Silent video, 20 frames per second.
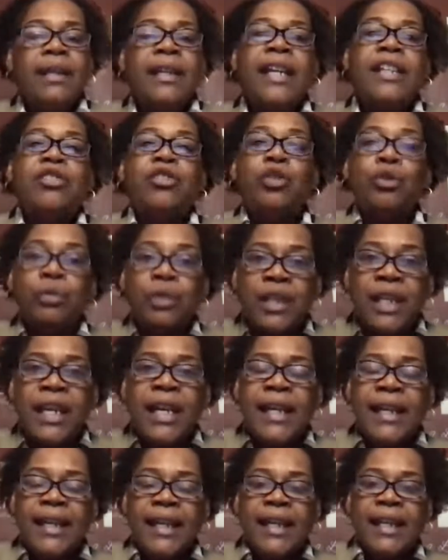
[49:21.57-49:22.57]
that you
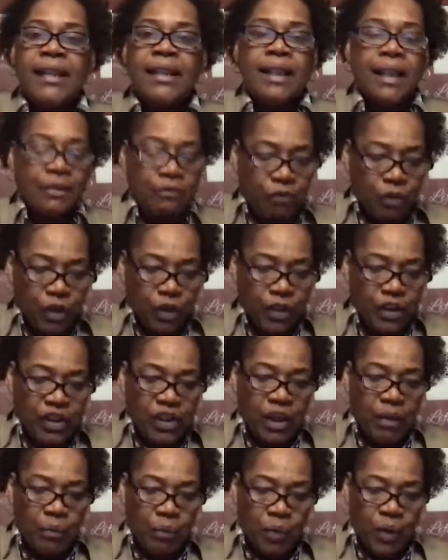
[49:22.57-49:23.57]
digging for
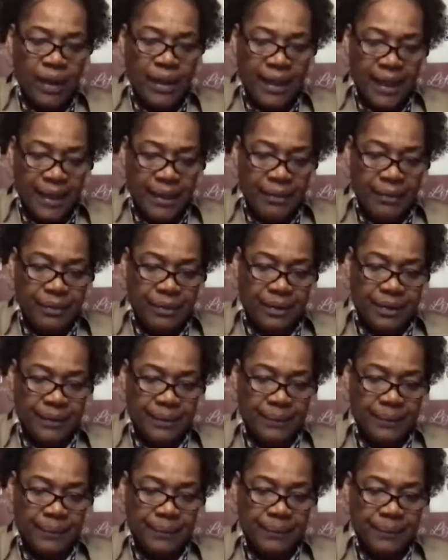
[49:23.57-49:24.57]
someone
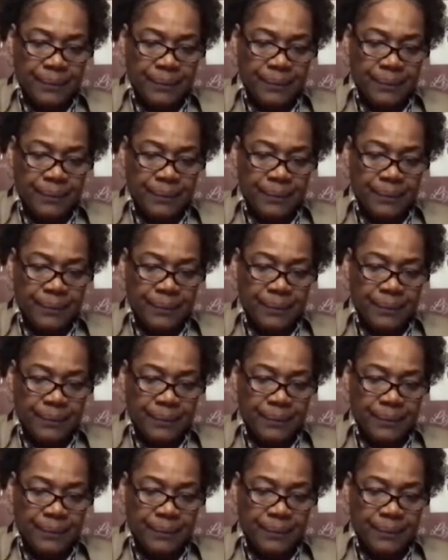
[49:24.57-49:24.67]
else.